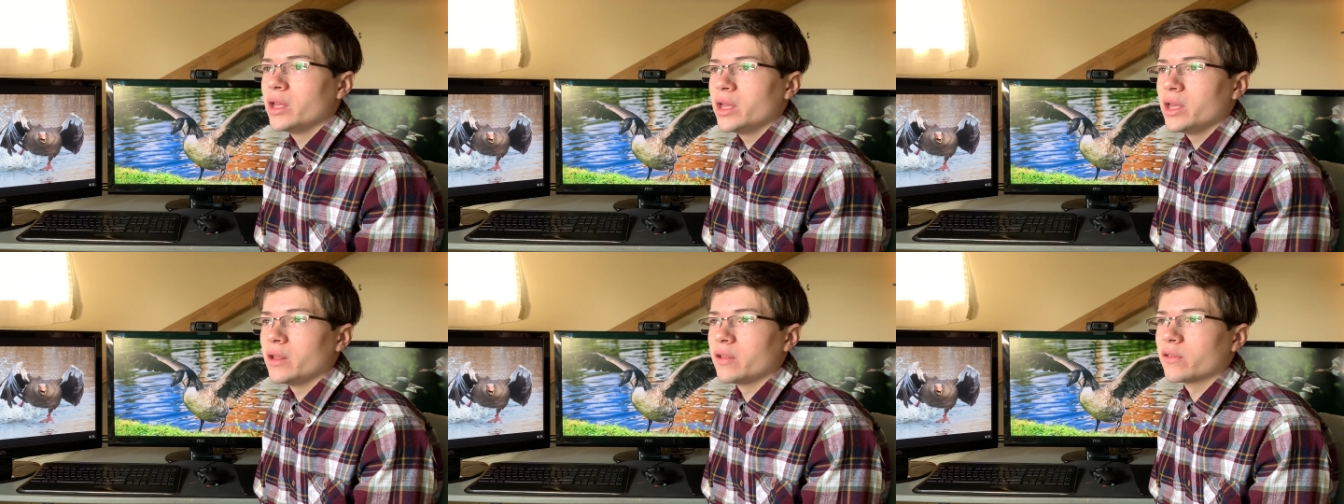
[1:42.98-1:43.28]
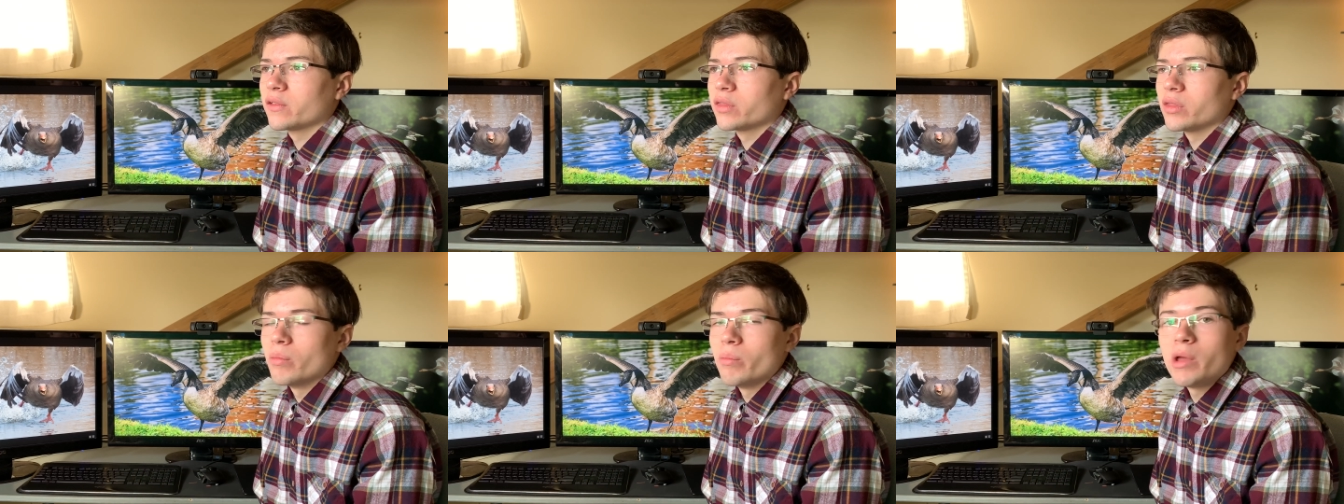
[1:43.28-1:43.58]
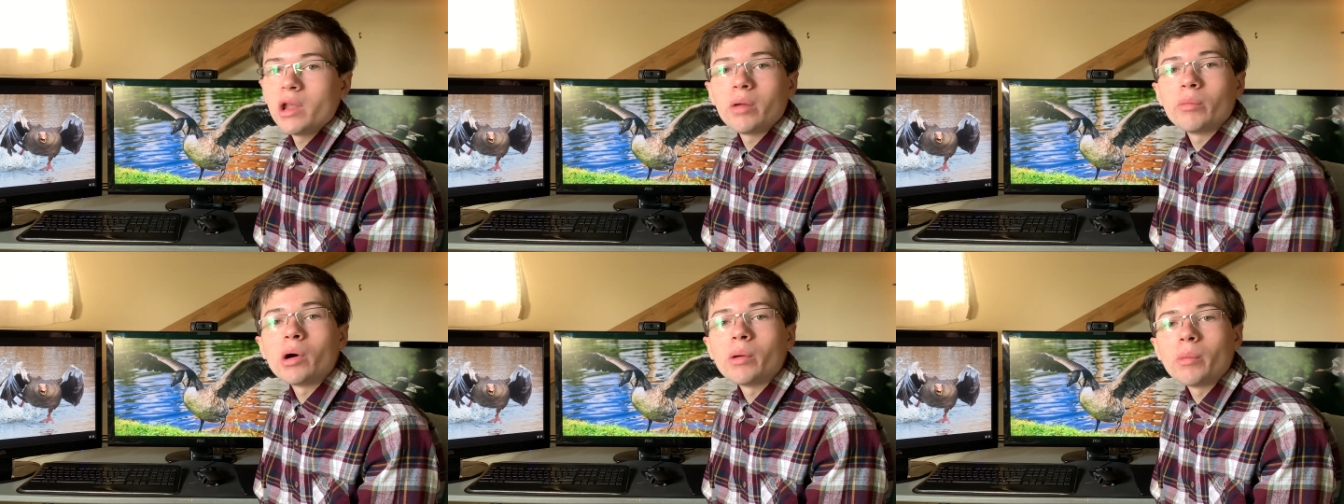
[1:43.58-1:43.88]
it's the
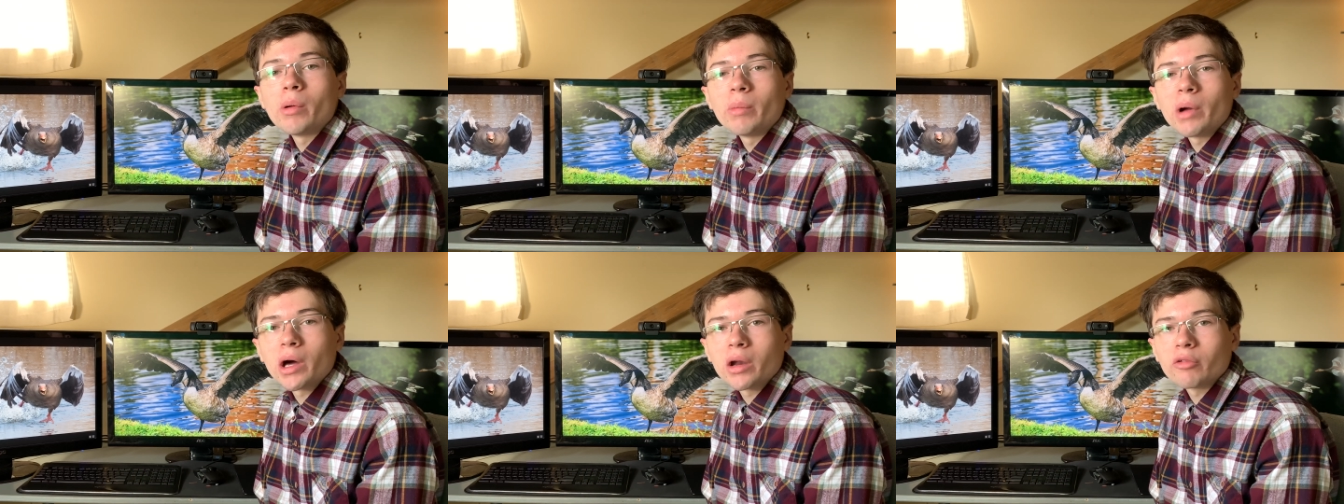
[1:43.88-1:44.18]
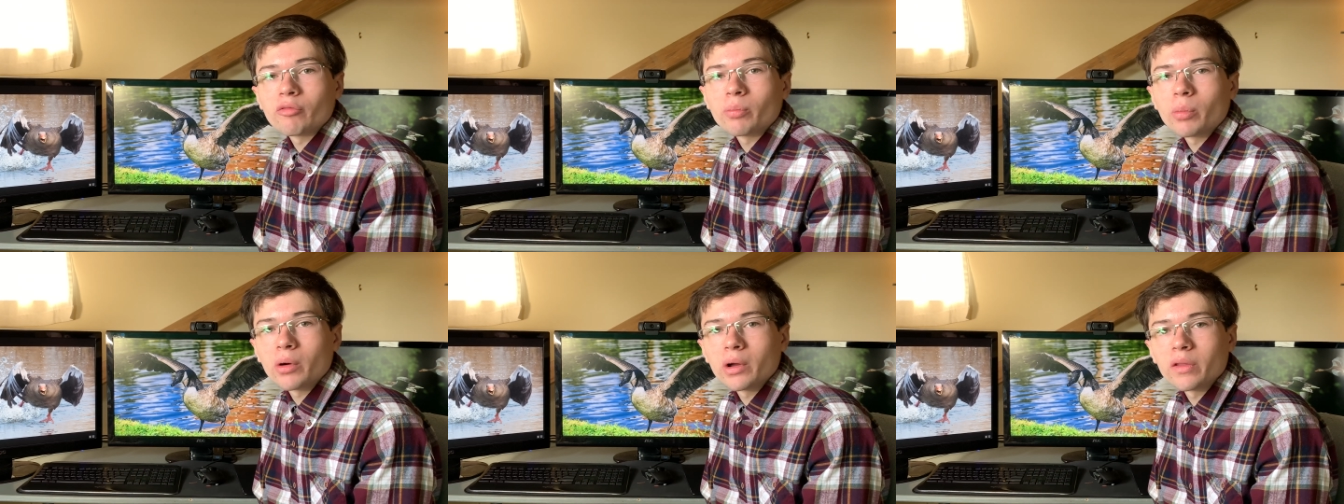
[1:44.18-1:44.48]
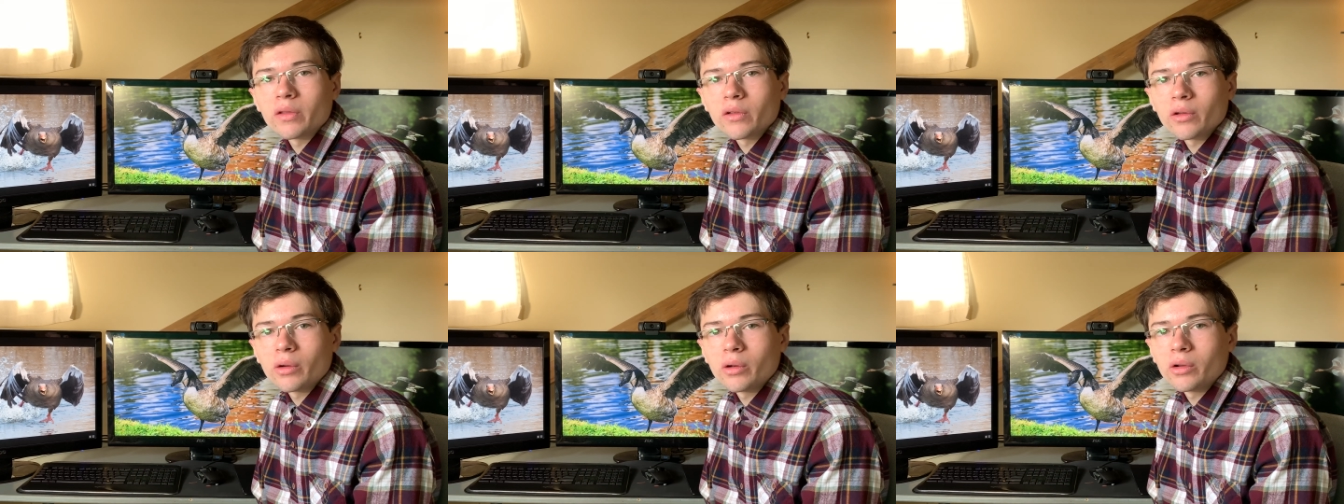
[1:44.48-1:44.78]
minimum amount of
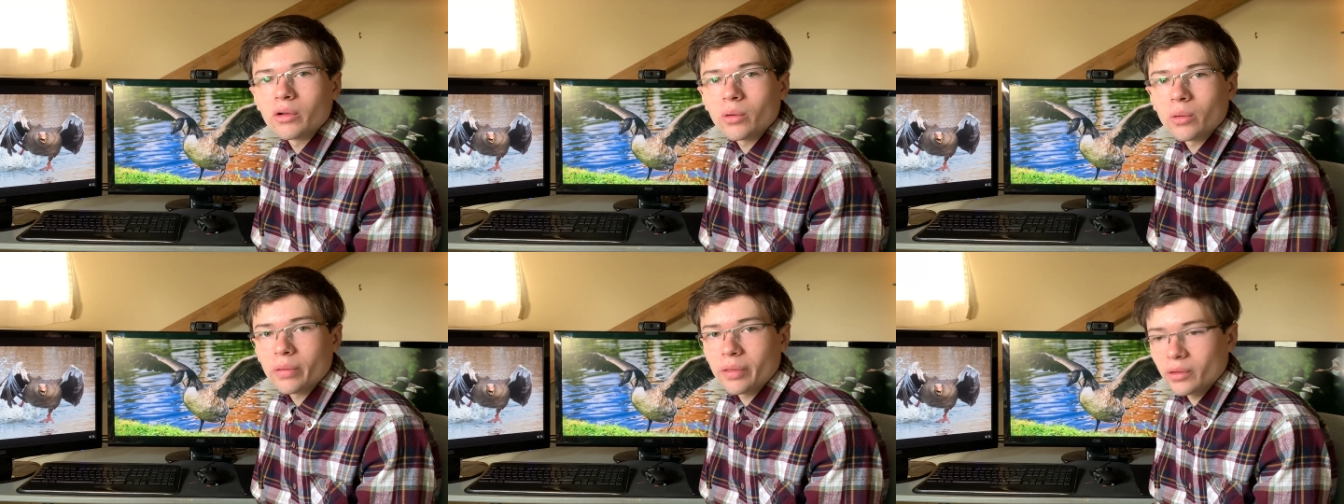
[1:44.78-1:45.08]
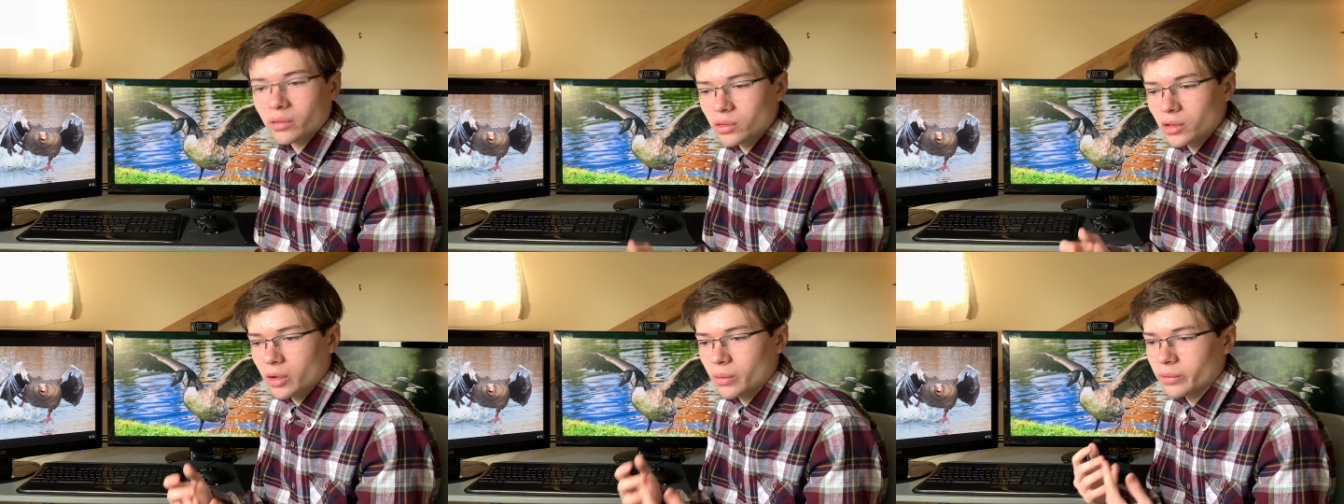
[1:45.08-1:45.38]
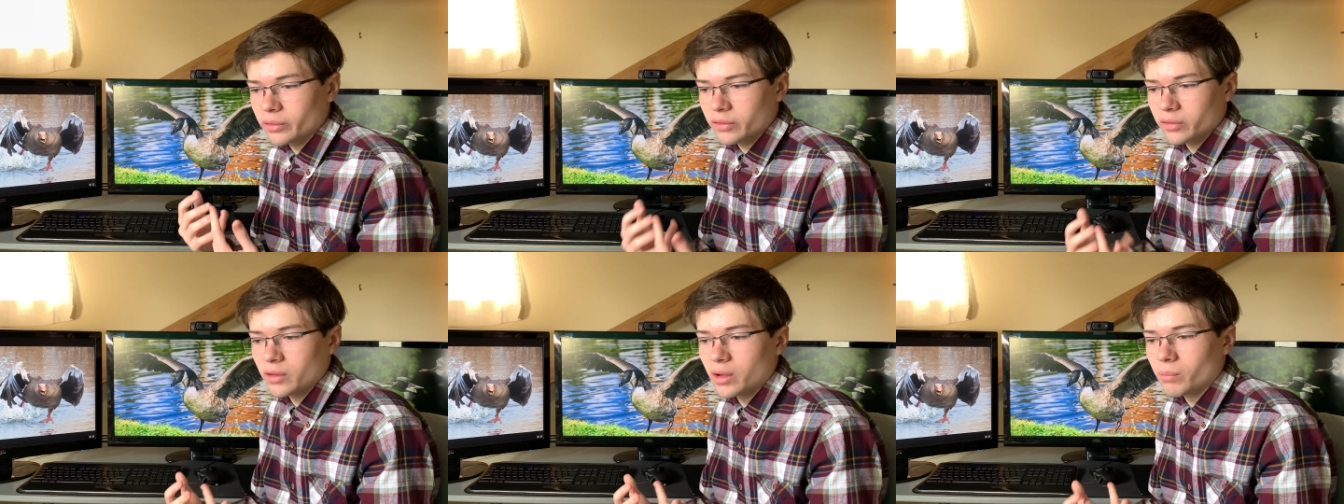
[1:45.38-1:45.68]
points earned, or the
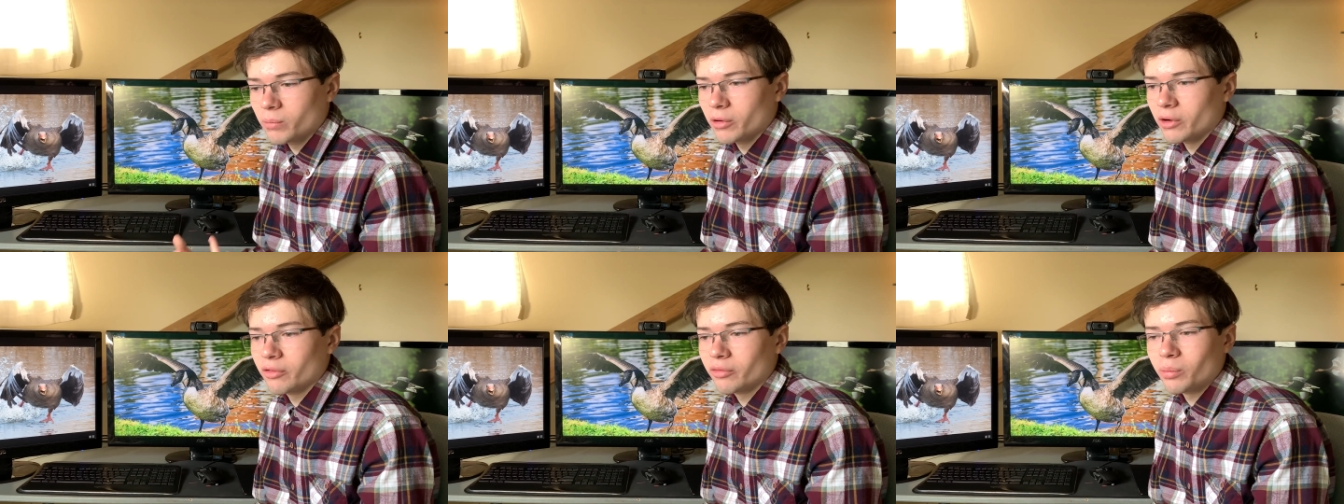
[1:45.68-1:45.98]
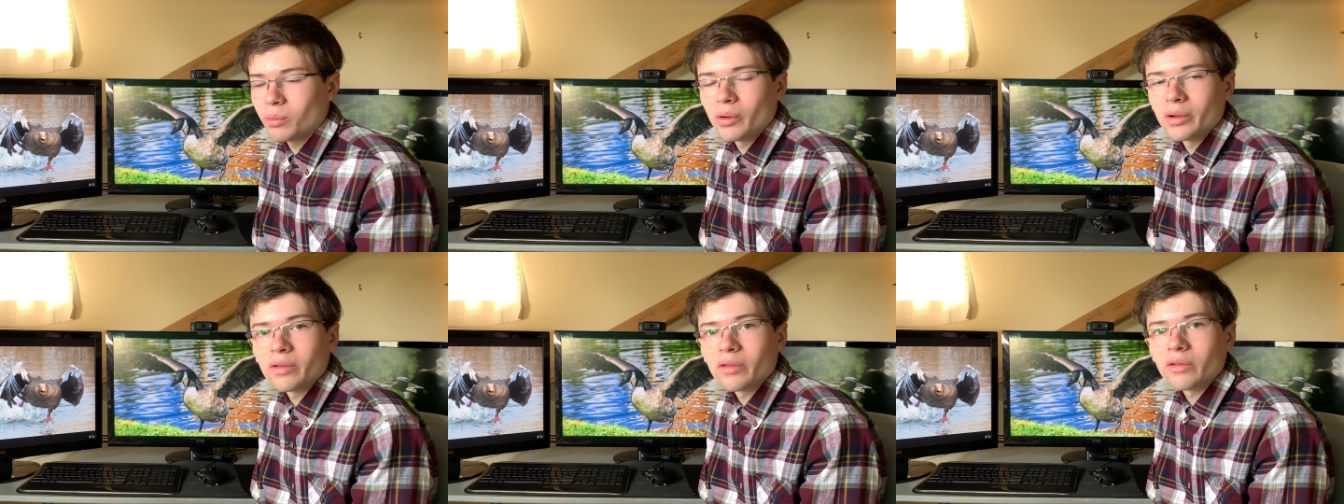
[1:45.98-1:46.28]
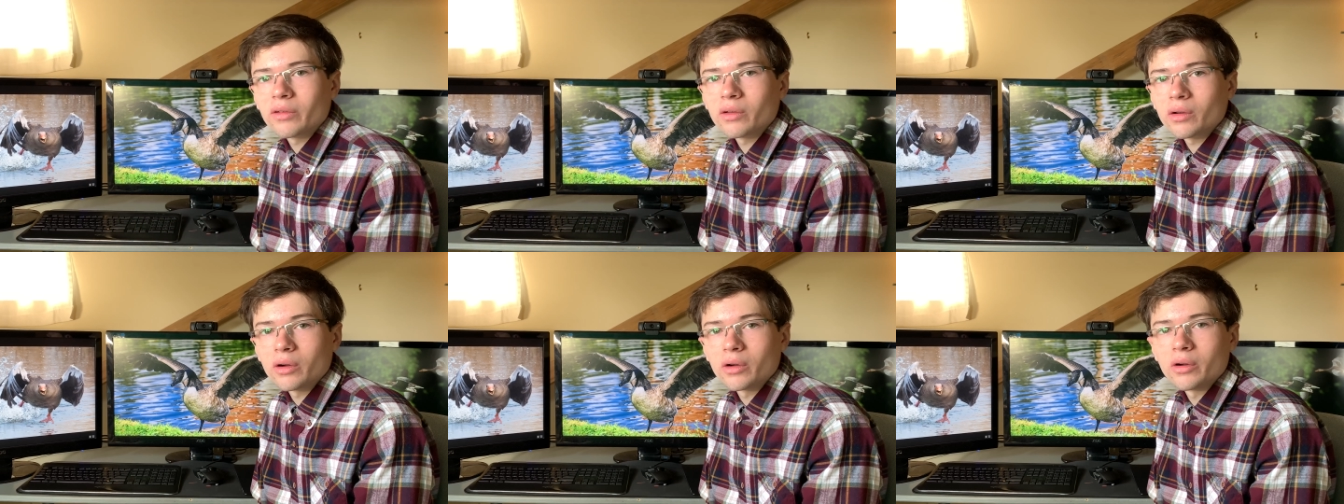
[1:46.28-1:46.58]
lowest number of
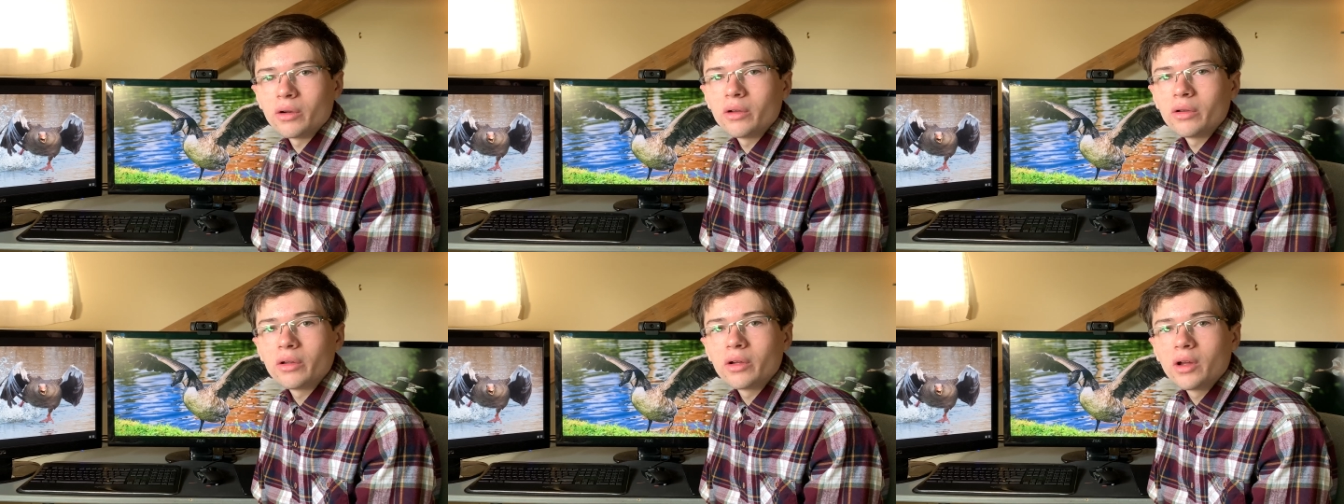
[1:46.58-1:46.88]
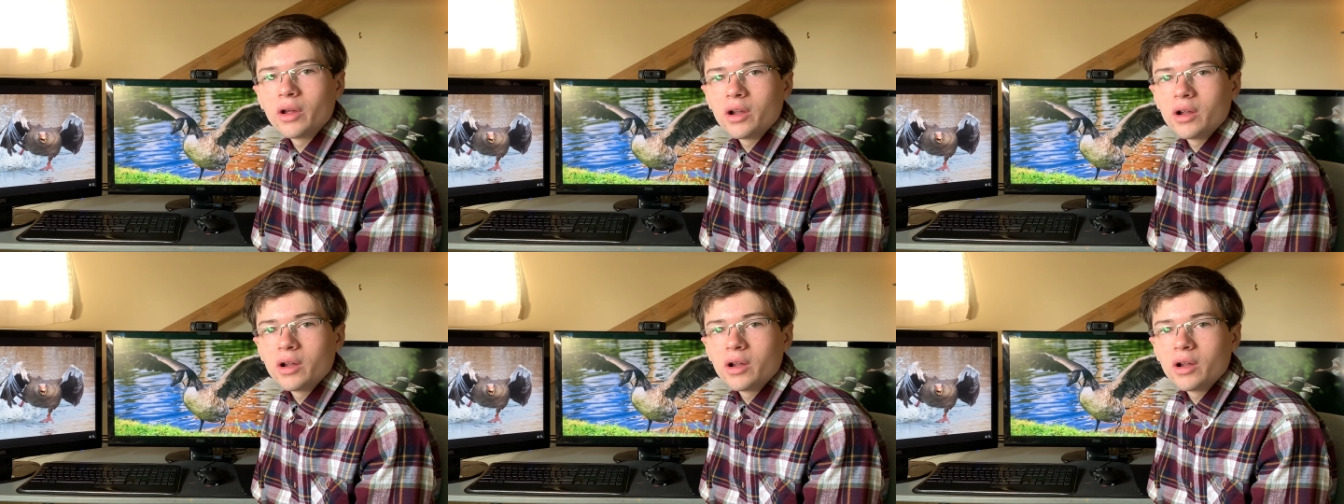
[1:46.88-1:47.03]
points earned.